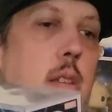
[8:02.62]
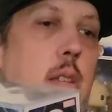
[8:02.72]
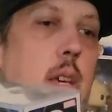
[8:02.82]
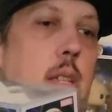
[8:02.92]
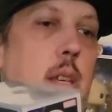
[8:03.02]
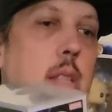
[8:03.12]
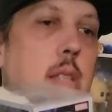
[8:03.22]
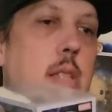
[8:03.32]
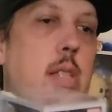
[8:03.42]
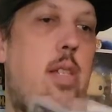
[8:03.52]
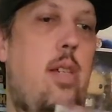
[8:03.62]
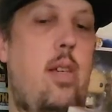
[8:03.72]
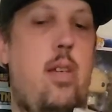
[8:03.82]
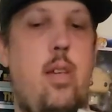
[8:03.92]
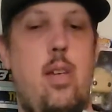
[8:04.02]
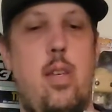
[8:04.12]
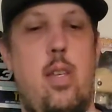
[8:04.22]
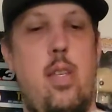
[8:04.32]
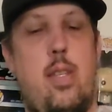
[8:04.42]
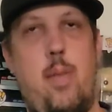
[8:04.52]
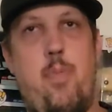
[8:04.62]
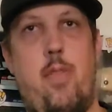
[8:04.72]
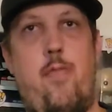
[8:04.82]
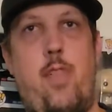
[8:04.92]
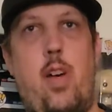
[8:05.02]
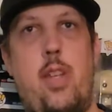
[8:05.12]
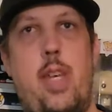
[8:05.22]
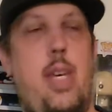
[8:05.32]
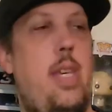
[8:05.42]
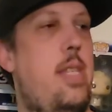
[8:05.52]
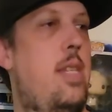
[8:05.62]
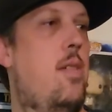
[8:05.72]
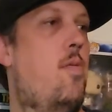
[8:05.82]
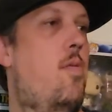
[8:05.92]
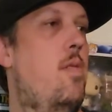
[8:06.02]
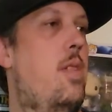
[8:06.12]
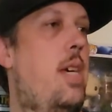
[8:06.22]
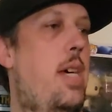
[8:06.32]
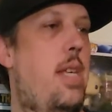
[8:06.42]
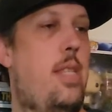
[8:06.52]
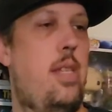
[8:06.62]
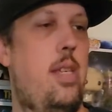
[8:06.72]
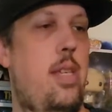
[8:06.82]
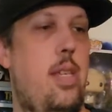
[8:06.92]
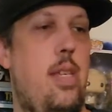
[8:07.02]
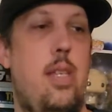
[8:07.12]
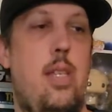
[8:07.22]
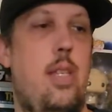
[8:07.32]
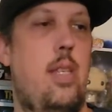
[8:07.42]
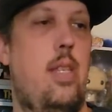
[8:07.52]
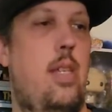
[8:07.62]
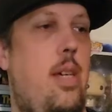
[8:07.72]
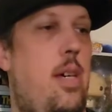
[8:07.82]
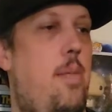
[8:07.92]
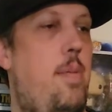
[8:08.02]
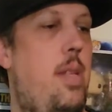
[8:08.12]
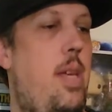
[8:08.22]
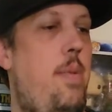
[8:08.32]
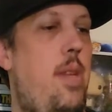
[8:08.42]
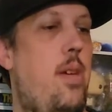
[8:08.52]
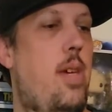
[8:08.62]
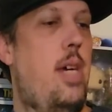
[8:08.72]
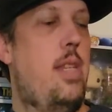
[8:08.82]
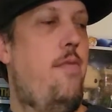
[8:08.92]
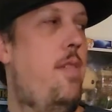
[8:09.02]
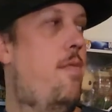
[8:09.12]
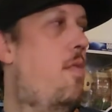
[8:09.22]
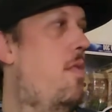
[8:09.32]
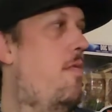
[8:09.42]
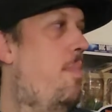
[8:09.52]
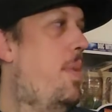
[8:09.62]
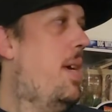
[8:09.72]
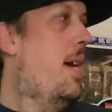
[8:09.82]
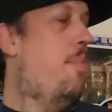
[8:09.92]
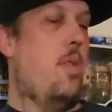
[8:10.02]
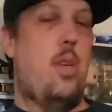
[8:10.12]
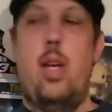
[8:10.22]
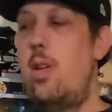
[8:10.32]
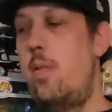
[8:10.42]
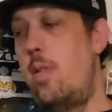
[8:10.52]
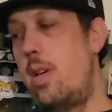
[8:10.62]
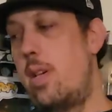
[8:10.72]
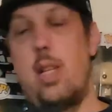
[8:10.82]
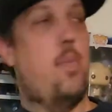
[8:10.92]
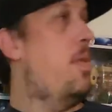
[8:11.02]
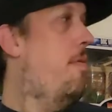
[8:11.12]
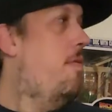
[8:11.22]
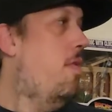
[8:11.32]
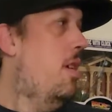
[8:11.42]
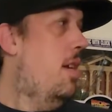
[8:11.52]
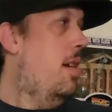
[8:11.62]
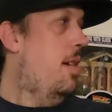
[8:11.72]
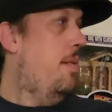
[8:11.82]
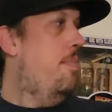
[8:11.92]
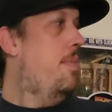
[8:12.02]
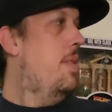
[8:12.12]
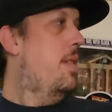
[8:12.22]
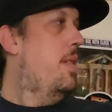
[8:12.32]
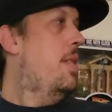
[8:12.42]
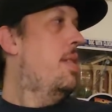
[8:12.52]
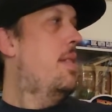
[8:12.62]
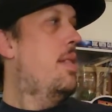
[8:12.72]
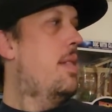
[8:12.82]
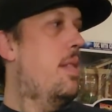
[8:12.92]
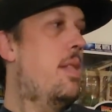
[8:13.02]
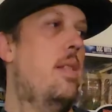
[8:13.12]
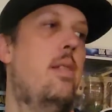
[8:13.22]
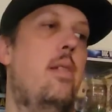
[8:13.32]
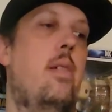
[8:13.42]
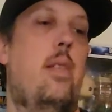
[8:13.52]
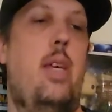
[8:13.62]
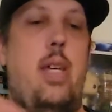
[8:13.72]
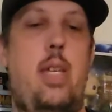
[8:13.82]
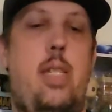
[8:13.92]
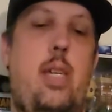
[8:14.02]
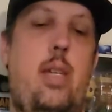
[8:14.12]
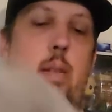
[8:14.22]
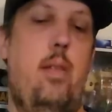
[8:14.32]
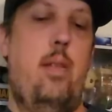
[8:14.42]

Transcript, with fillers: good test on this, just a simple fall test and quarter test. Uh, but let me know, guys, if you've ordered from Big Apple. I know uh, collectibles before. Um, there you go. Like I said.